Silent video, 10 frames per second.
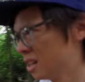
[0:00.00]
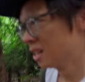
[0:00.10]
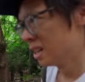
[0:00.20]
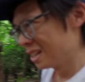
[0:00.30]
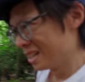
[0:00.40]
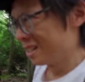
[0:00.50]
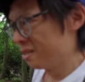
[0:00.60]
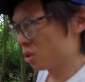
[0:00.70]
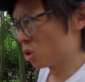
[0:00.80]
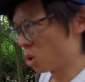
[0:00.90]
I
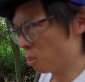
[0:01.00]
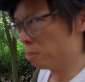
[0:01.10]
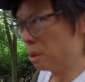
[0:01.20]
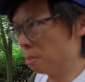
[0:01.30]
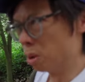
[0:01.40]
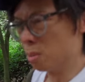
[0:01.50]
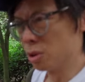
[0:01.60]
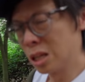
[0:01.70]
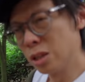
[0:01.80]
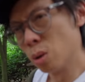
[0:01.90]
think I just got bitten by a
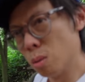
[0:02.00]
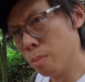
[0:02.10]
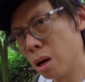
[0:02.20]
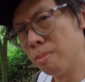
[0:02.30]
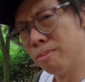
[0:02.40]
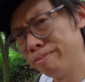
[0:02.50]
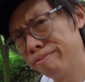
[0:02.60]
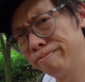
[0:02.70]
mosquito on my bum.